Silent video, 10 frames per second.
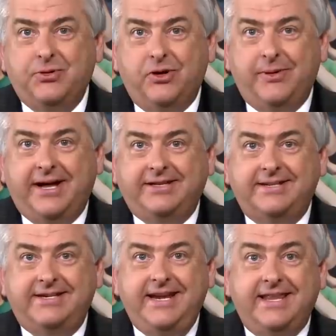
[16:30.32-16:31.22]
were about to
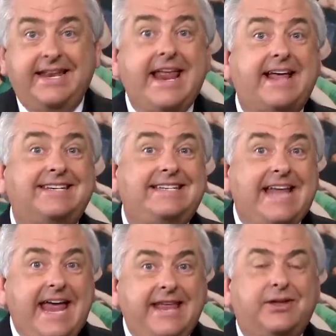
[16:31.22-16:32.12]
see, the next
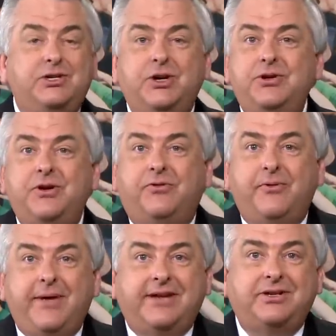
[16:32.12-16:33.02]
day, the junior
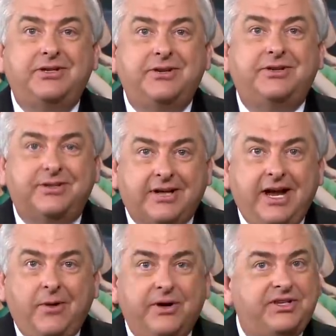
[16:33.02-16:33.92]
from Massachusetts
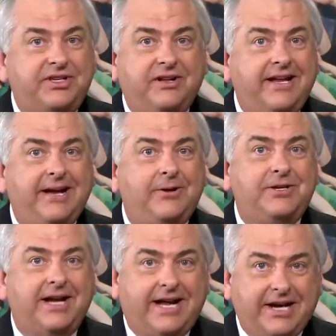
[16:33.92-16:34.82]
was still
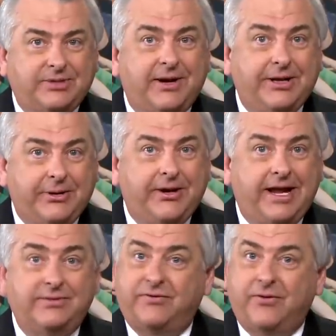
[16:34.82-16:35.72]
energized by Notre
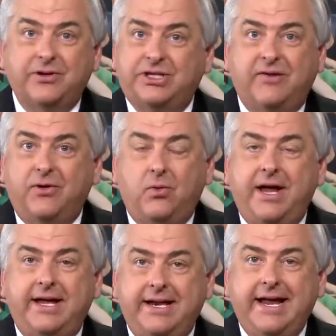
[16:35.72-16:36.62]
Dame's first ever
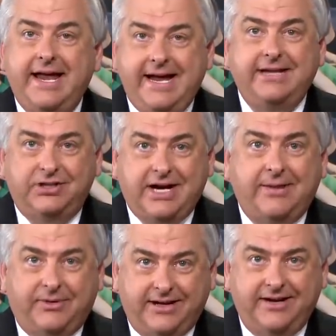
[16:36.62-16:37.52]
win in
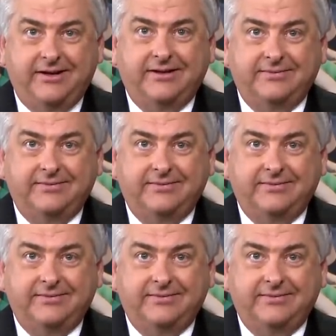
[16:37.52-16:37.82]
Chapel Hill.